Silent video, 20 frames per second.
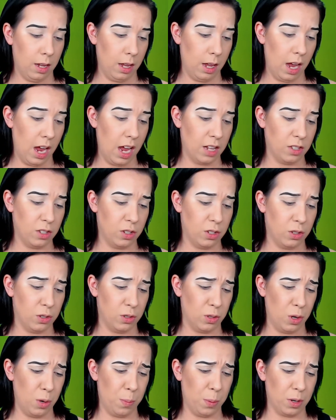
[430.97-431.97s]
and
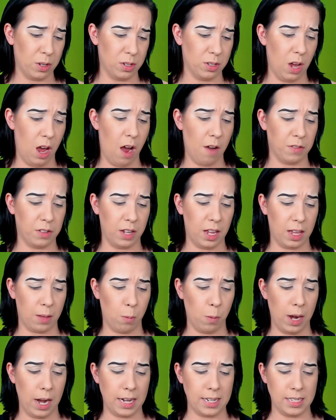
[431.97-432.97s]
super soft. Like
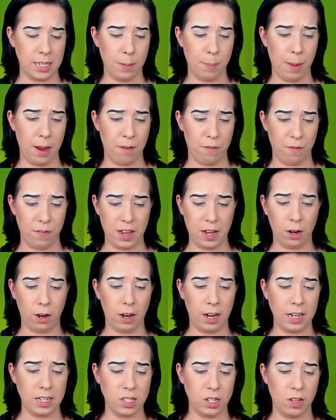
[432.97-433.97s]
when I dip my
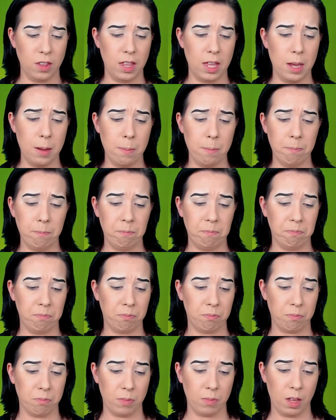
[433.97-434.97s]
finger into them,
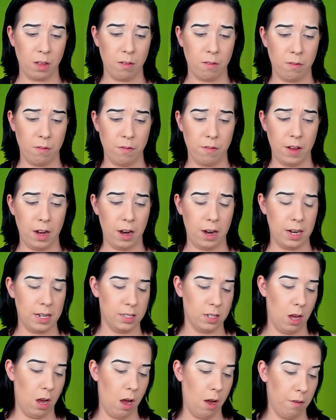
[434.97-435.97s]
very
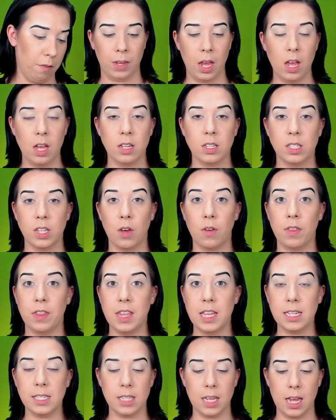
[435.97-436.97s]
soft. So
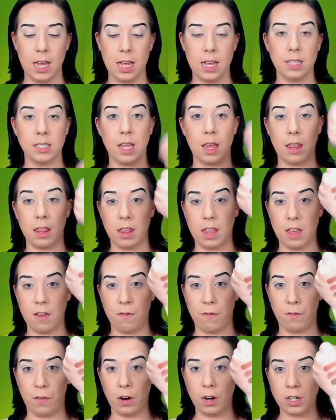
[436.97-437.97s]
this is the
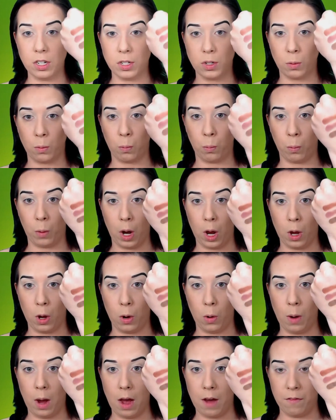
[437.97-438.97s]
first
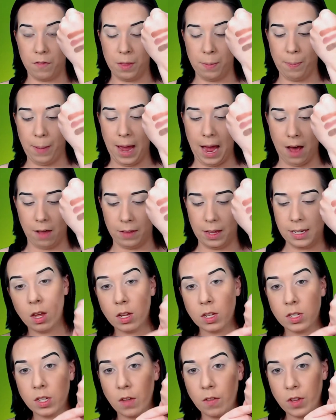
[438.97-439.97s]
row of the
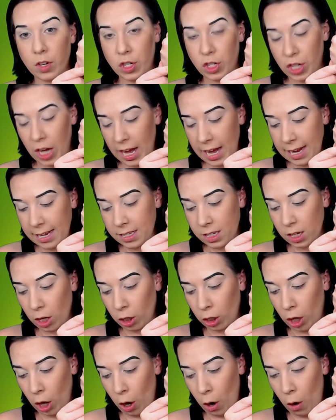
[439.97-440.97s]
palette. So the shades
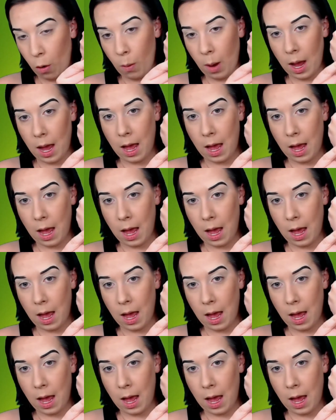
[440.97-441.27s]
go